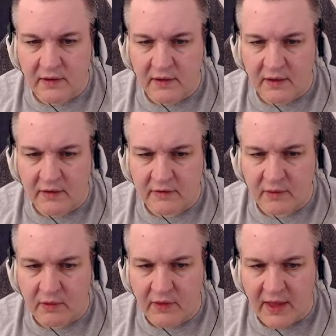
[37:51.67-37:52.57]
and let's go
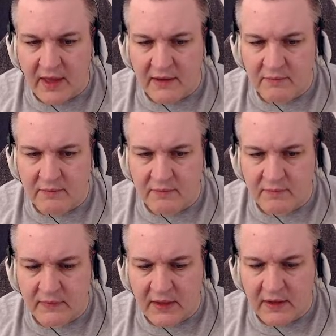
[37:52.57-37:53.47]
to that,
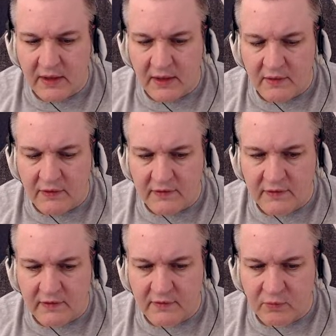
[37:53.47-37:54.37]
and this
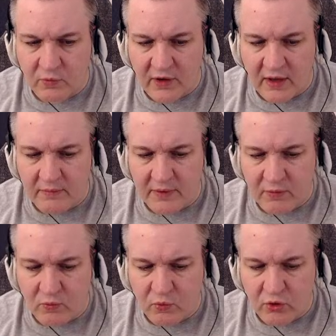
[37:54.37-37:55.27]
is what I've
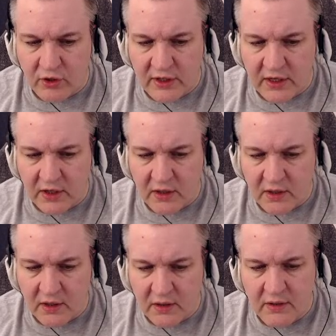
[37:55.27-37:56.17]
been working
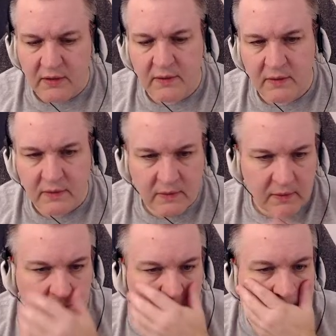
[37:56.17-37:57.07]
on.
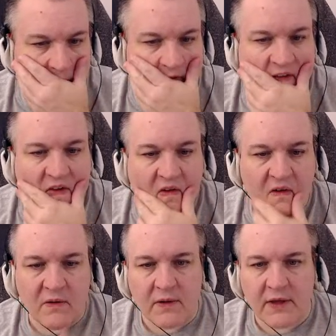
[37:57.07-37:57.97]

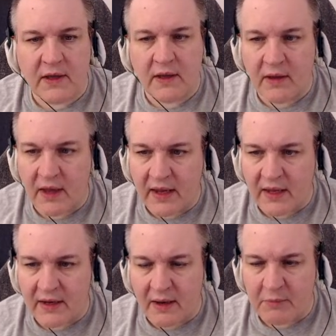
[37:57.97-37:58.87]
Okay,
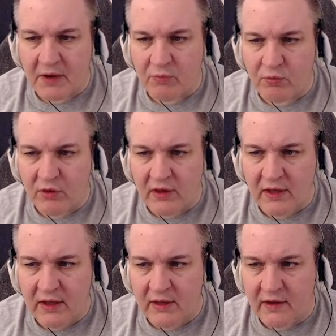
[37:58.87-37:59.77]
and I'm not
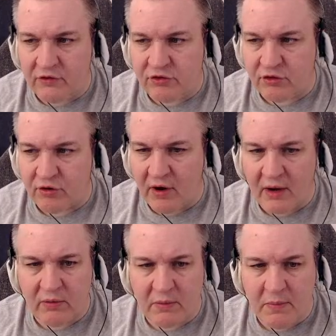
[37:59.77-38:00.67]
really sure I
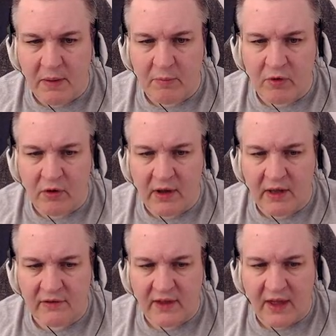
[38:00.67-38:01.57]
remember
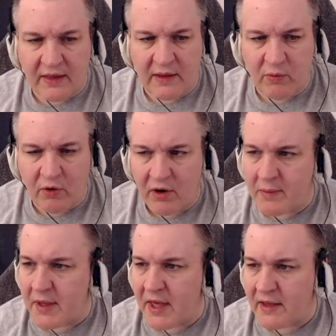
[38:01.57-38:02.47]
exactly where I'm
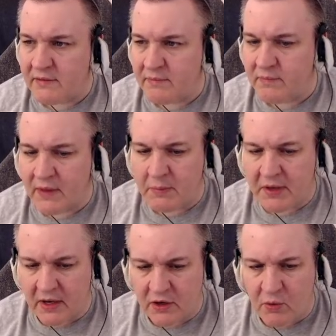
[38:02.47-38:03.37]
at. I mean,
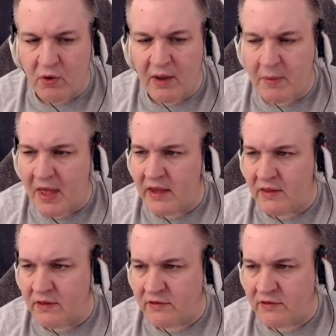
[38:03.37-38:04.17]
I know where I'm at in the